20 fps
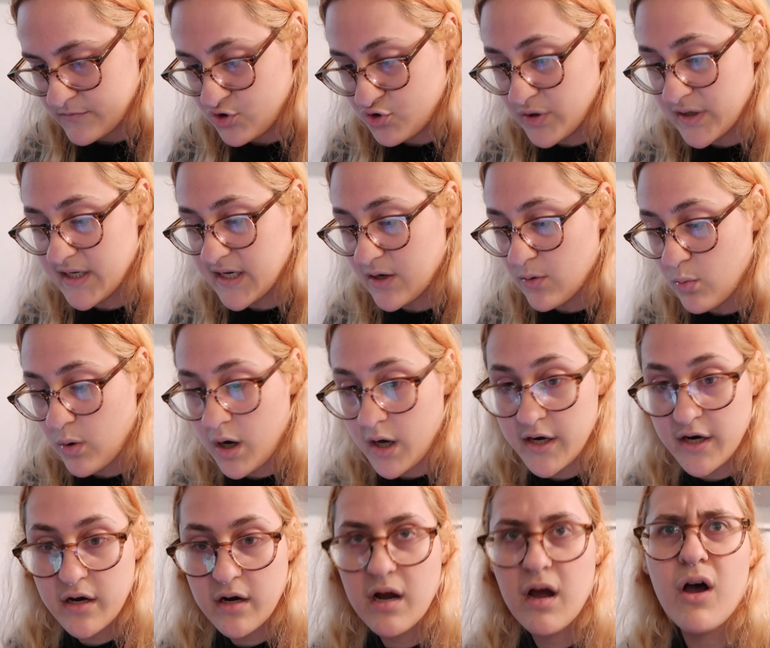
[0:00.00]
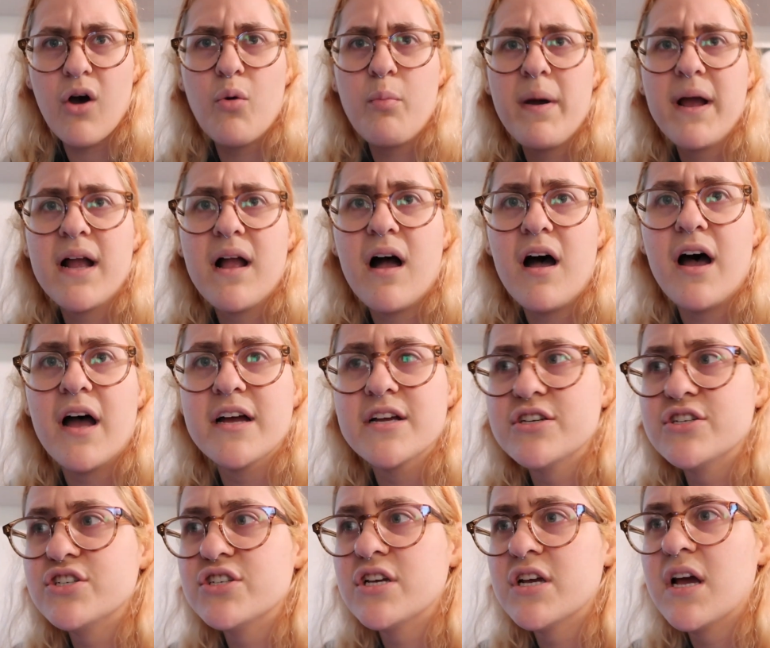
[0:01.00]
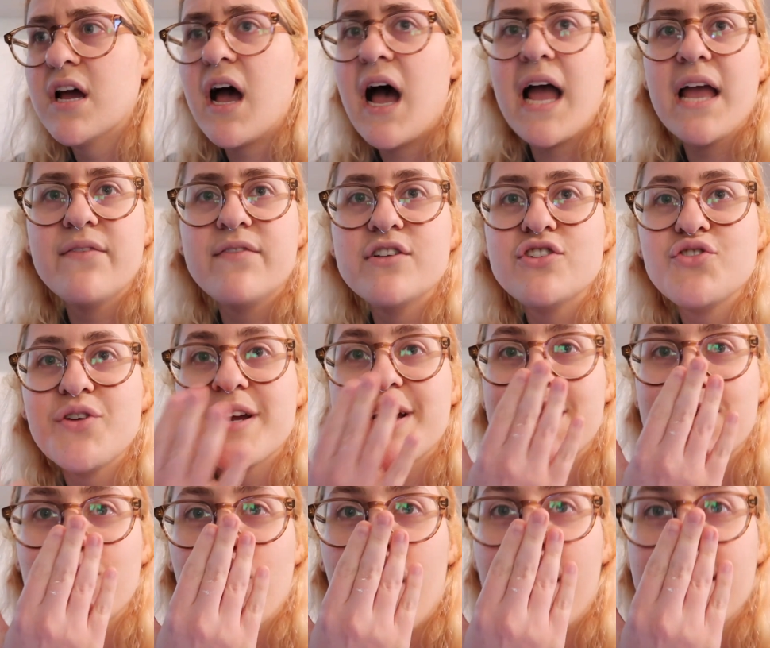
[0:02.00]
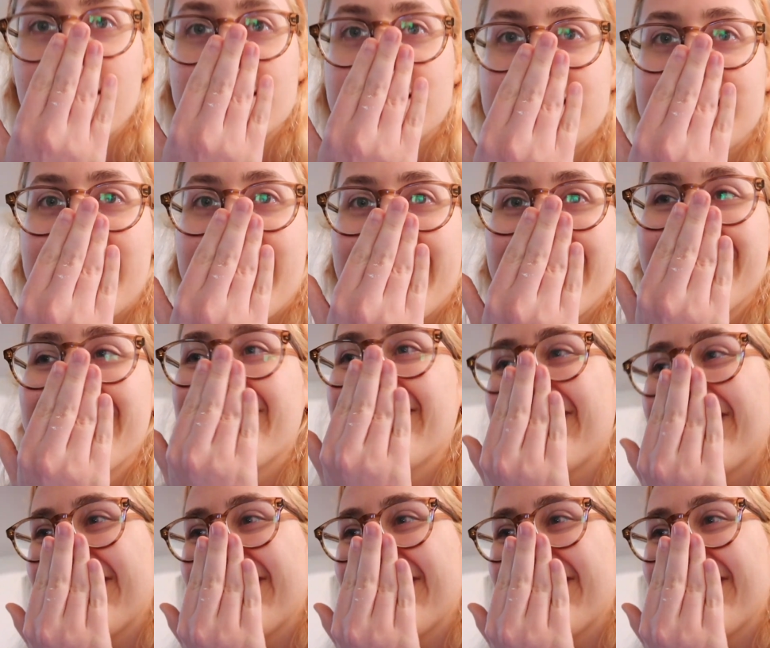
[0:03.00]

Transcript: Drinking water? Oh my gosh. I've been drinking water today.